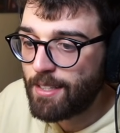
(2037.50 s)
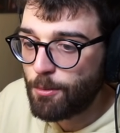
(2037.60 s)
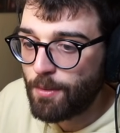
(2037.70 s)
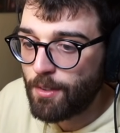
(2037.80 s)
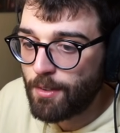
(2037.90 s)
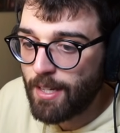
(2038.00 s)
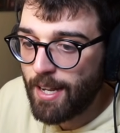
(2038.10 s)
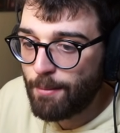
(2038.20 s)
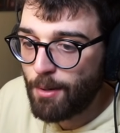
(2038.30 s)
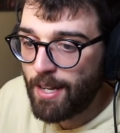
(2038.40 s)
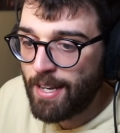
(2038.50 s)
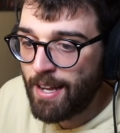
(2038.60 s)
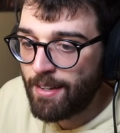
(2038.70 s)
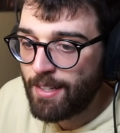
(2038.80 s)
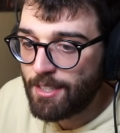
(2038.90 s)
that. So we're going game right
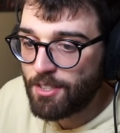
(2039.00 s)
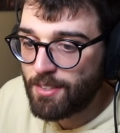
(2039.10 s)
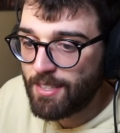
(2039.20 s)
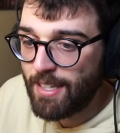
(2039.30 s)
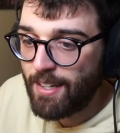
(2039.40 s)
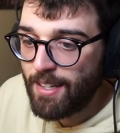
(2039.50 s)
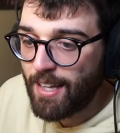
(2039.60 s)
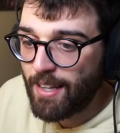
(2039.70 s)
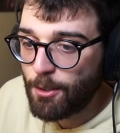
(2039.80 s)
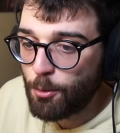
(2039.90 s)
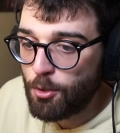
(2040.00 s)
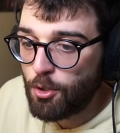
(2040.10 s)
now. As you can see, that little